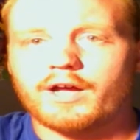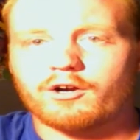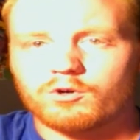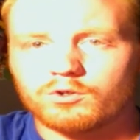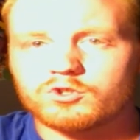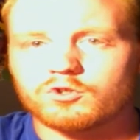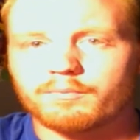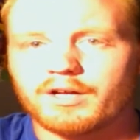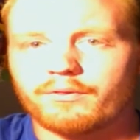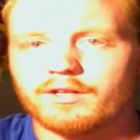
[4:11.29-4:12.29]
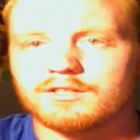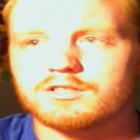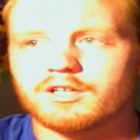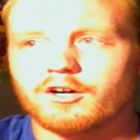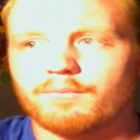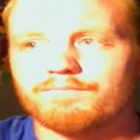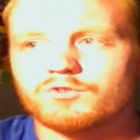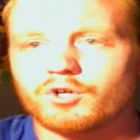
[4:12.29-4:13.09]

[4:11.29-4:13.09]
agricultural methods to help